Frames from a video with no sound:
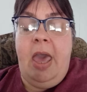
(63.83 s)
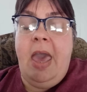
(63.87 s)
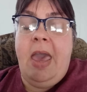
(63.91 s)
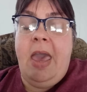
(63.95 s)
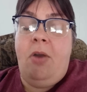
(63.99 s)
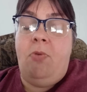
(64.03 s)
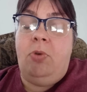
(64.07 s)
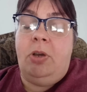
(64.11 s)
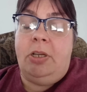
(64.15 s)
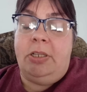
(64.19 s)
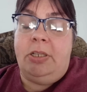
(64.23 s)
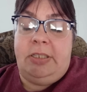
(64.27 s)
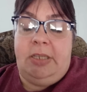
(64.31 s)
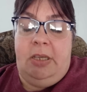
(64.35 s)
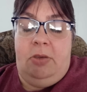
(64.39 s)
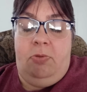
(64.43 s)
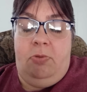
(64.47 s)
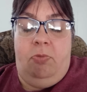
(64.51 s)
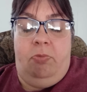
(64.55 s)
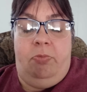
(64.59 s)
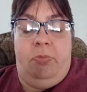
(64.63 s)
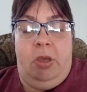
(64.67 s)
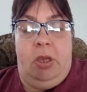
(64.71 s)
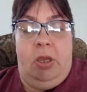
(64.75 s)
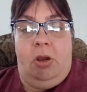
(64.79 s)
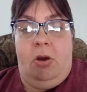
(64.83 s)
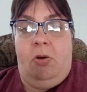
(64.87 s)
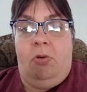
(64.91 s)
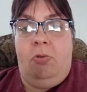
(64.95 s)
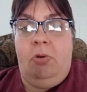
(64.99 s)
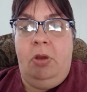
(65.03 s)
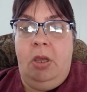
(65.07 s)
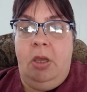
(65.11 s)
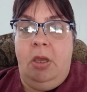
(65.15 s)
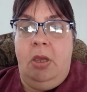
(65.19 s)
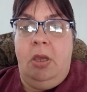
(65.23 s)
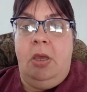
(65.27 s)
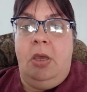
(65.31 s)
we'll see,
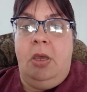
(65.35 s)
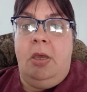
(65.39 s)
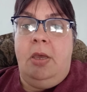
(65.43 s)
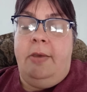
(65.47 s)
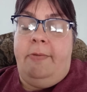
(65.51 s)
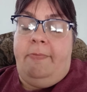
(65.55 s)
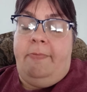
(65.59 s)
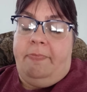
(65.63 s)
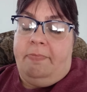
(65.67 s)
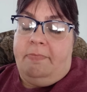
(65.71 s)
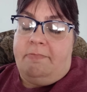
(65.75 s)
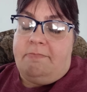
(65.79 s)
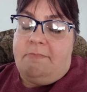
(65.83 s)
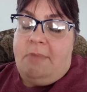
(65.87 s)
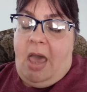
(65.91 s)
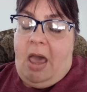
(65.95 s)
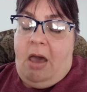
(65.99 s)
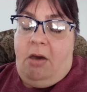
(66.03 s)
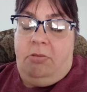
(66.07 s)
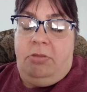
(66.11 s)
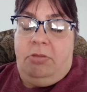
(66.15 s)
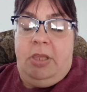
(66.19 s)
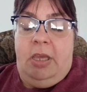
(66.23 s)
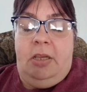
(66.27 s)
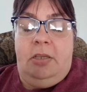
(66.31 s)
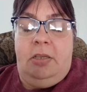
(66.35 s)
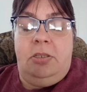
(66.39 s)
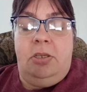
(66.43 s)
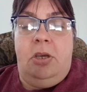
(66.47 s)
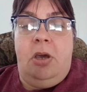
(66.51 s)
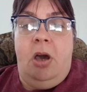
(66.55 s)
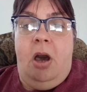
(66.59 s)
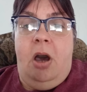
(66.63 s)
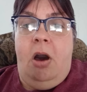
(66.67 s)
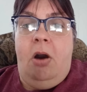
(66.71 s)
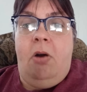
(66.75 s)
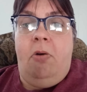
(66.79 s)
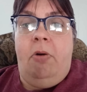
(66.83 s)
how things
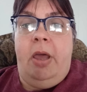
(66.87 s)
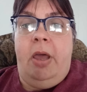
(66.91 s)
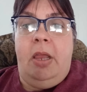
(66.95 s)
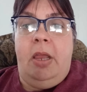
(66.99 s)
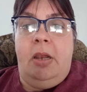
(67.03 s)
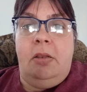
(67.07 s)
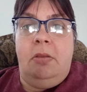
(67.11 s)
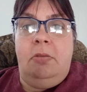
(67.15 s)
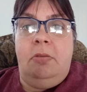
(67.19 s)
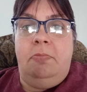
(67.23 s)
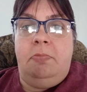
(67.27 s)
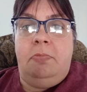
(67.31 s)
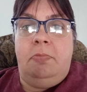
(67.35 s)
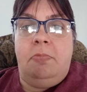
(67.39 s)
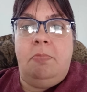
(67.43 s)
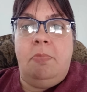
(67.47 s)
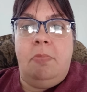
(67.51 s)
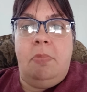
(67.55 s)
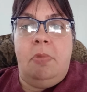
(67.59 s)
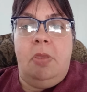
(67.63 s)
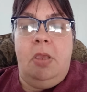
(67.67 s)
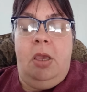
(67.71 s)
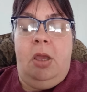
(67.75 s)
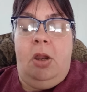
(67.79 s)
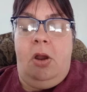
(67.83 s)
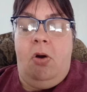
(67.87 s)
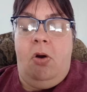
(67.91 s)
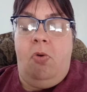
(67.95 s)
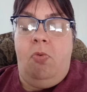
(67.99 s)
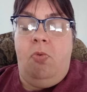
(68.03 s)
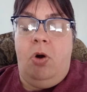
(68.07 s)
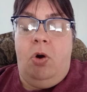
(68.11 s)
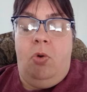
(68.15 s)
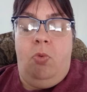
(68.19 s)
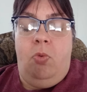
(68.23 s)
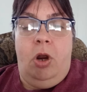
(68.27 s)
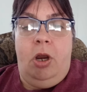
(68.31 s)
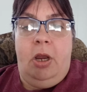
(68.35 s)
go, and,
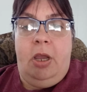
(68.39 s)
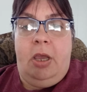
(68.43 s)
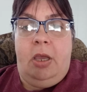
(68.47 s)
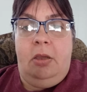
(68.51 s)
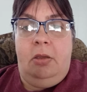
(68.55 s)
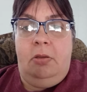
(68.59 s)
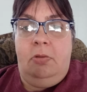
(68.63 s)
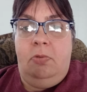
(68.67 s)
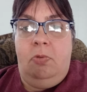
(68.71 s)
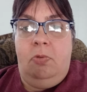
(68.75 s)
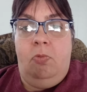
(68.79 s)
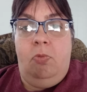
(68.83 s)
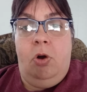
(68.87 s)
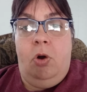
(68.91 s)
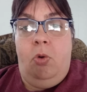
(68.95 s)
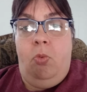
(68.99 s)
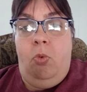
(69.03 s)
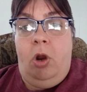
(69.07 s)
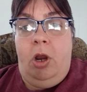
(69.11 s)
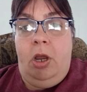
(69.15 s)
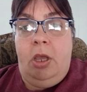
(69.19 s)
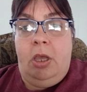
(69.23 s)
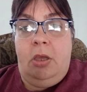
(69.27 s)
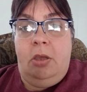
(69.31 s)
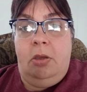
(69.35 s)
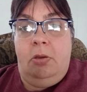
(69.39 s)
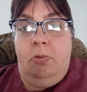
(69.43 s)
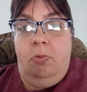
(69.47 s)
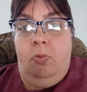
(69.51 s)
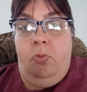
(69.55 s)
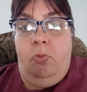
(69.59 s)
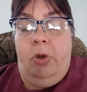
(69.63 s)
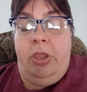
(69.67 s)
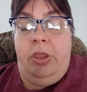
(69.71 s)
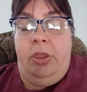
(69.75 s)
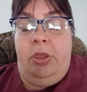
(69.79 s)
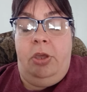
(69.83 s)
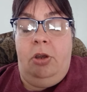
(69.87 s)
we'll work
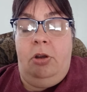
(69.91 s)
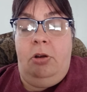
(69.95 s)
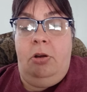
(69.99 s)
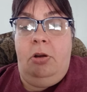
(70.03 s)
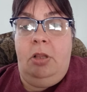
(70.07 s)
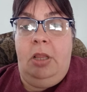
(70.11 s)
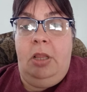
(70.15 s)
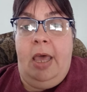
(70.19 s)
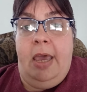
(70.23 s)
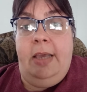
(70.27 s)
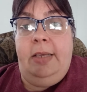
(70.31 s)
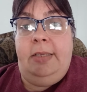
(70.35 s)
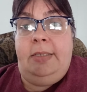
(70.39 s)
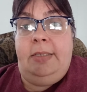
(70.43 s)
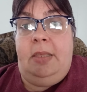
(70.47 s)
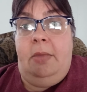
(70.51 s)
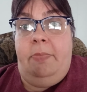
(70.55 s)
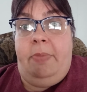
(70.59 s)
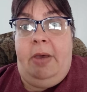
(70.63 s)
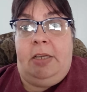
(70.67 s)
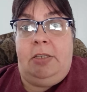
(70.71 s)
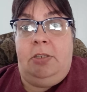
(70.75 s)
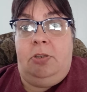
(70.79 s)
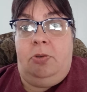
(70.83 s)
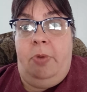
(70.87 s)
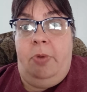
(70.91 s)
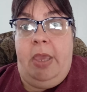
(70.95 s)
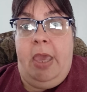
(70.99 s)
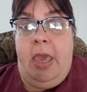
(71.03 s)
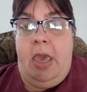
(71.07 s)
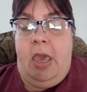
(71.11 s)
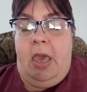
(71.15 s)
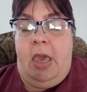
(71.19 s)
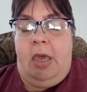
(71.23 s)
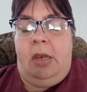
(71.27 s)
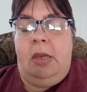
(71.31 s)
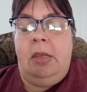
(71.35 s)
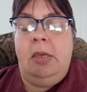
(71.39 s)
with your legs the best we
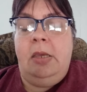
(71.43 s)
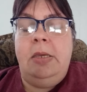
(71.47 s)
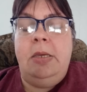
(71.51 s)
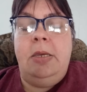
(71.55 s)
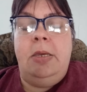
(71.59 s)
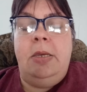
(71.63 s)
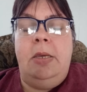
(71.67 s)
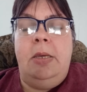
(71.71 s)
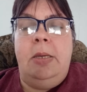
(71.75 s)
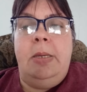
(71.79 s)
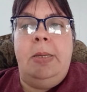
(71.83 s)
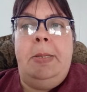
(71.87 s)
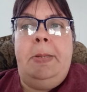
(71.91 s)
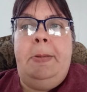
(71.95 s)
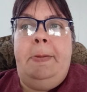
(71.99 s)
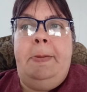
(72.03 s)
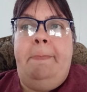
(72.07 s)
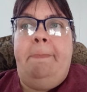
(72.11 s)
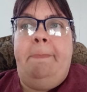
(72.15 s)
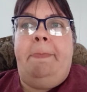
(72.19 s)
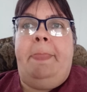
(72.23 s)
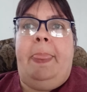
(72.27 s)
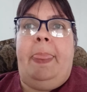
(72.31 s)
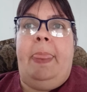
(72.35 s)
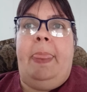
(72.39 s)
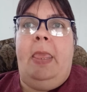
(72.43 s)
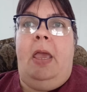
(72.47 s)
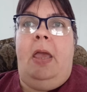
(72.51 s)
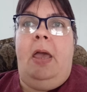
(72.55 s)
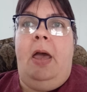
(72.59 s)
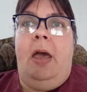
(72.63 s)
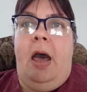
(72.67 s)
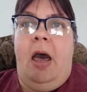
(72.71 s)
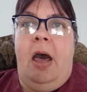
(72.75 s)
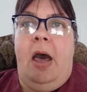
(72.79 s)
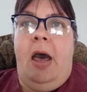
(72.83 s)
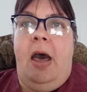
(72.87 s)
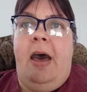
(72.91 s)
can.
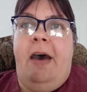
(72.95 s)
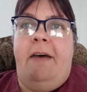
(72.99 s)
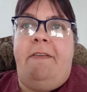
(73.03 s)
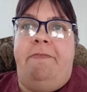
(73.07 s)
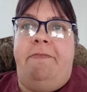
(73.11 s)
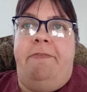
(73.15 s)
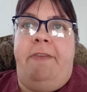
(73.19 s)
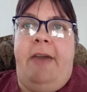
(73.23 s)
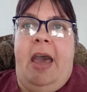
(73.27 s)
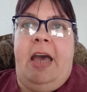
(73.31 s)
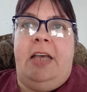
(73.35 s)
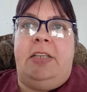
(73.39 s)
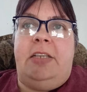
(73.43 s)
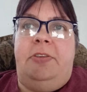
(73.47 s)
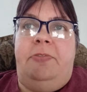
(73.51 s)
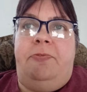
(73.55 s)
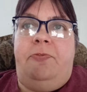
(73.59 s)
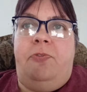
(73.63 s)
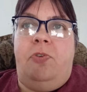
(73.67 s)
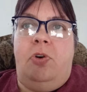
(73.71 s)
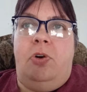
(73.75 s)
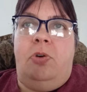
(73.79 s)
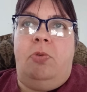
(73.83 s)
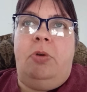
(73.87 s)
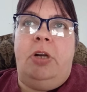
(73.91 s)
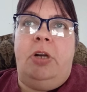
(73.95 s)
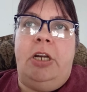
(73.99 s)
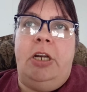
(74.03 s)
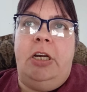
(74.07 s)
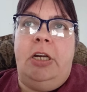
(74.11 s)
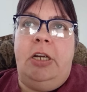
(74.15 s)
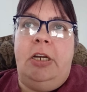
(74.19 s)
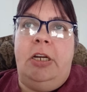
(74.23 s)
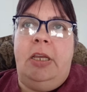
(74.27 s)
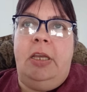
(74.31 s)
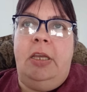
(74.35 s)
Fast forward,